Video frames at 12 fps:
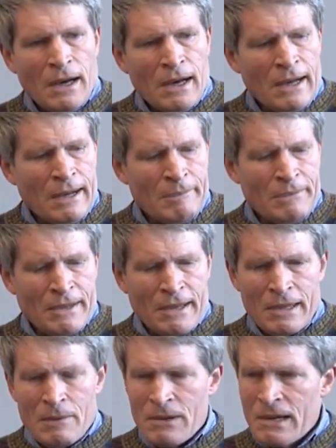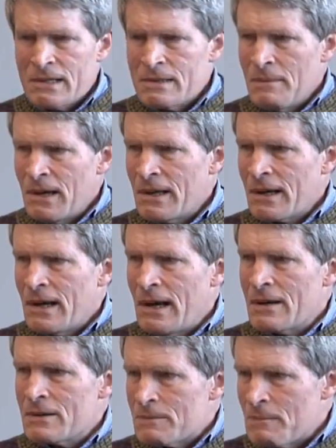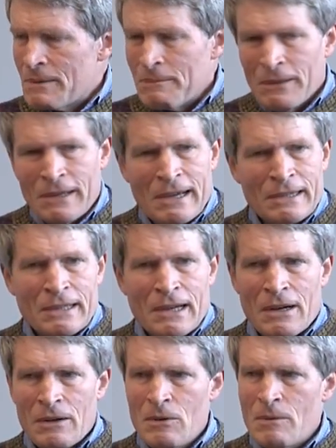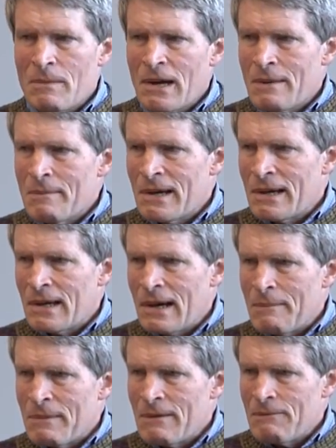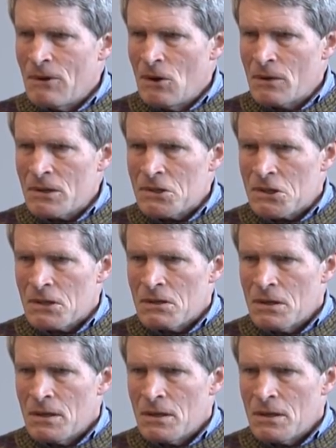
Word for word: Um, and then we got some other Congress people out there who may or may not be focusing.